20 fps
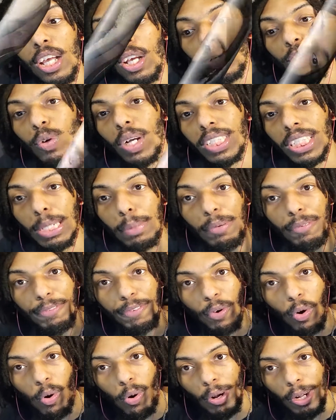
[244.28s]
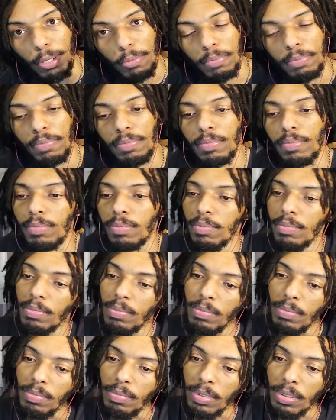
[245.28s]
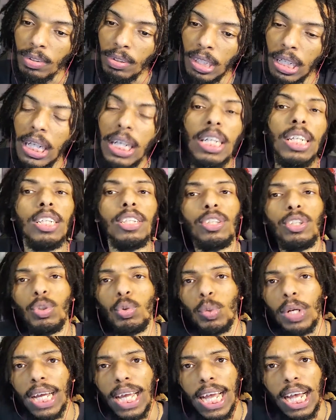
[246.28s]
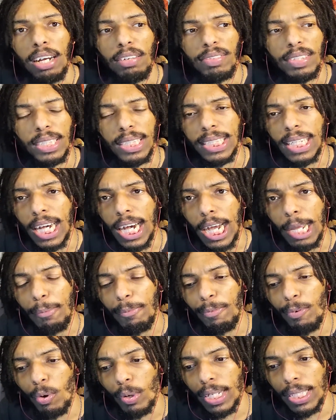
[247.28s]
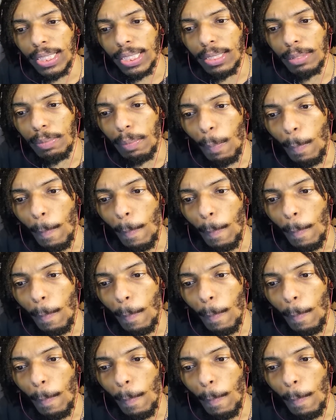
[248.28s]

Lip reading: Question number 4. Do I have the time for it?